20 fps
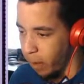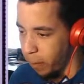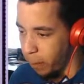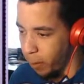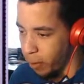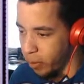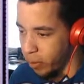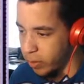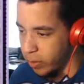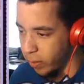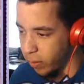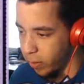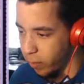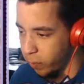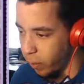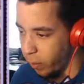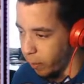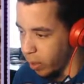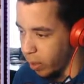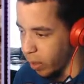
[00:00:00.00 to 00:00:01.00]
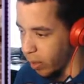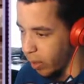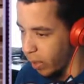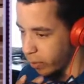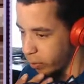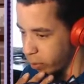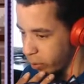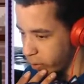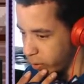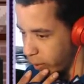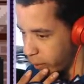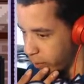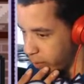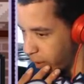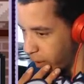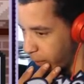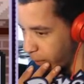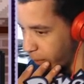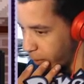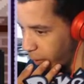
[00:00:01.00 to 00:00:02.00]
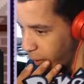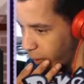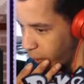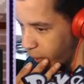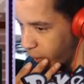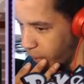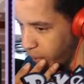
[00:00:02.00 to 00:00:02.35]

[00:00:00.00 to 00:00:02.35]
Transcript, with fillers: Purchased it from a collector some time ago.